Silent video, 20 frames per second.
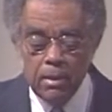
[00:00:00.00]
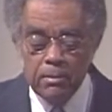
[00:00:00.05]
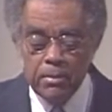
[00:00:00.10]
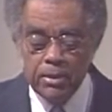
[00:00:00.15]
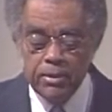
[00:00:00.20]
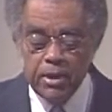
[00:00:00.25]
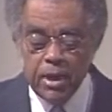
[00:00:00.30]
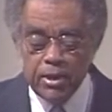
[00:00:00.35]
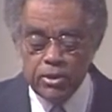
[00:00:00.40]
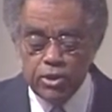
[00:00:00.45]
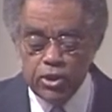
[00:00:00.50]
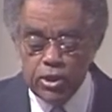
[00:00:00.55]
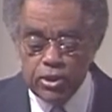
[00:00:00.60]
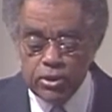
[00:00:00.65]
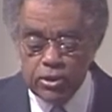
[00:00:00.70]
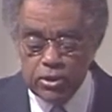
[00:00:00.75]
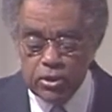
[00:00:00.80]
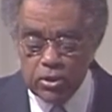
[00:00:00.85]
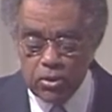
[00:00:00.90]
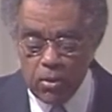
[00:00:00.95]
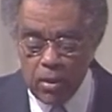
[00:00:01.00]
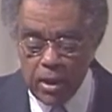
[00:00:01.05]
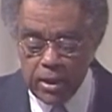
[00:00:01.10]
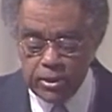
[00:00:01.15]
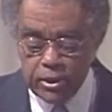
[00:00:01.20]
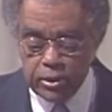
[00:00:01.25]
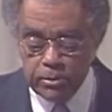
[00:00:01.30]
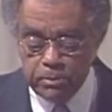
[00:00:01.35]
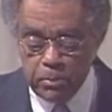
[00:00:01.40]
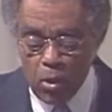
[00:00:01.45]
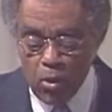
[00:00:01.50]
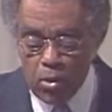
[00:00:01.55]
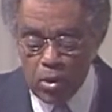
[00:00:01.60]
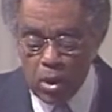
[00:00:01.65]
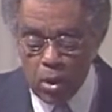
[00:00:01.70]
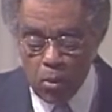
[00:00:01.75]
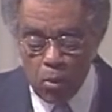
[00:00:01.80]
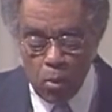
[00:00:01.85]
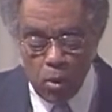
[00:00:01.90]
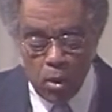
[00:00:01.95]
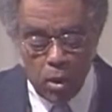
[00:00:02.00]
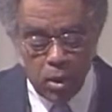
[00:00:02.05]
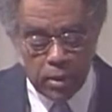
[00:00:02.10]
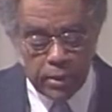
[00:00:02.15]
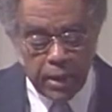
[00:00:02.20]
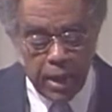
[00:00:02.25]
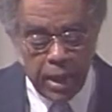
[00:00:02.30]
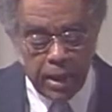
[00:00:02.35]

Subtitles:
But yet Jesus Christ spoke a word,